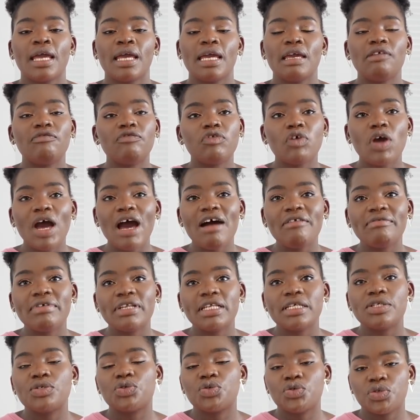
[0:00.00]
If you have
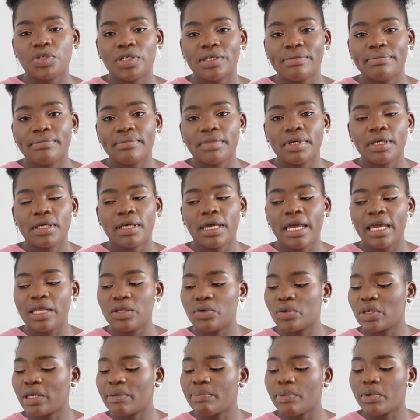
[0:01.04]
any dream and
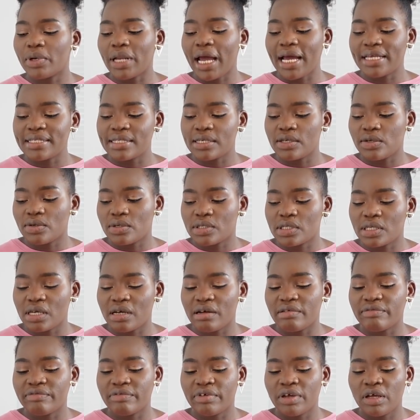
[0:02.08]
you keep on asking
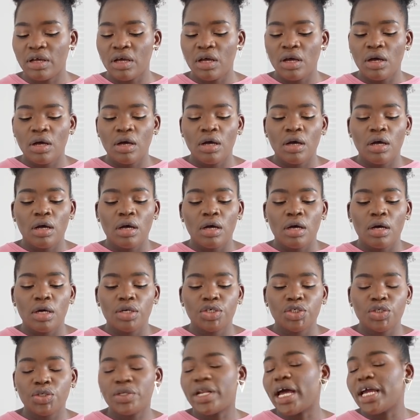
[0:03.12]
yourself,
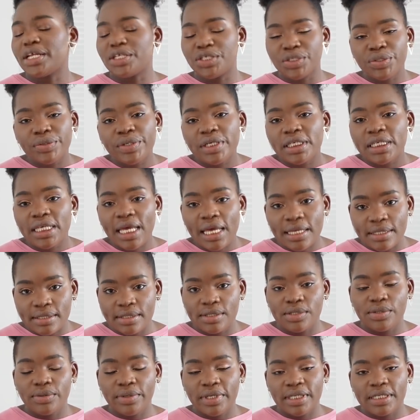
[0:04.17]
should I do it?
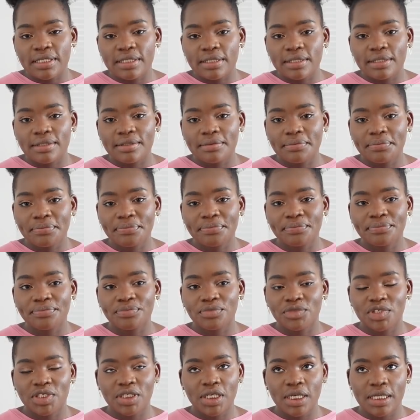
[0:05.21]
Yes, do it.
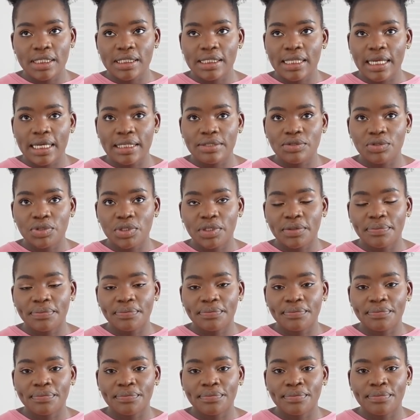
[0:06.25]
Chase that
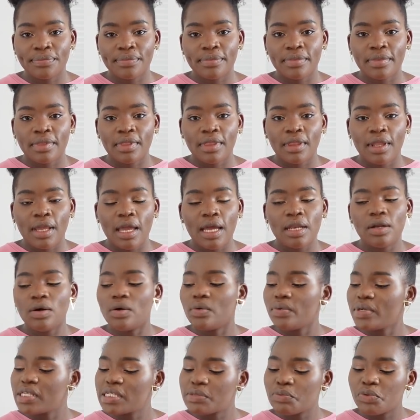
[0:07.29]
dream and
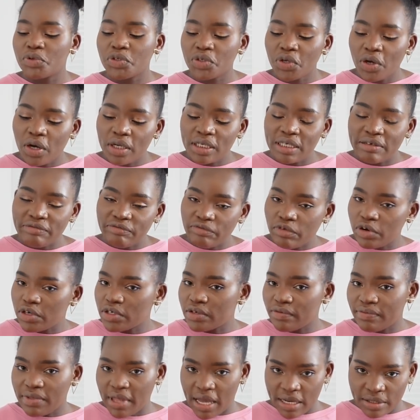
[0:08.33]
always put God in
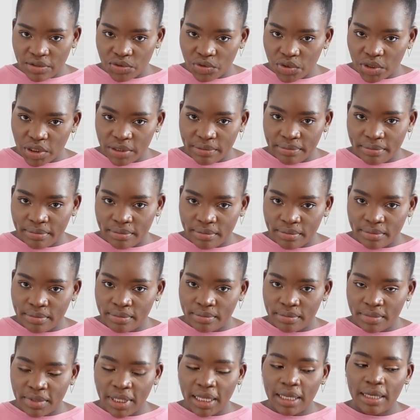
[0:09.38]
front of that dream.
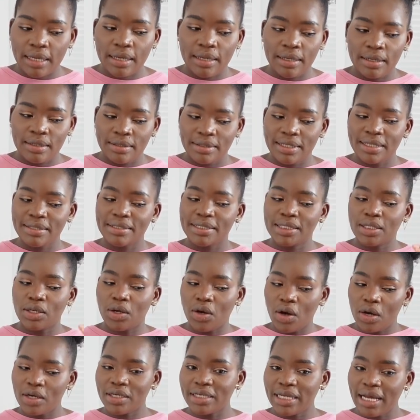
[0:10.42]
Like, let
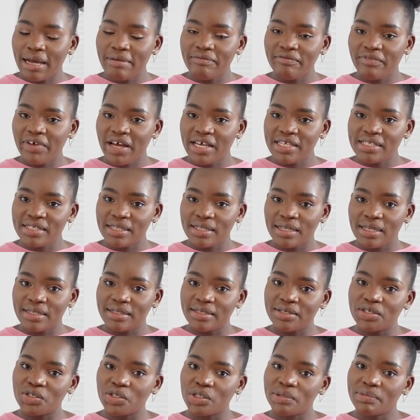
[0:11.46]
God come first and then
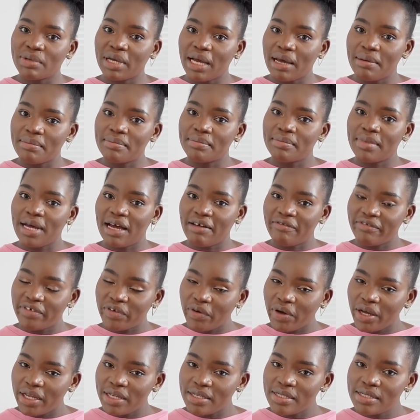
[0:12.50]
the dream come
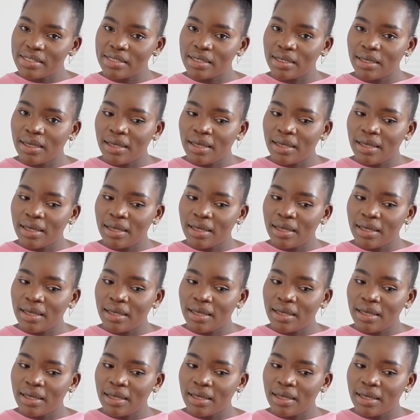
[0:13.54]
afterwards.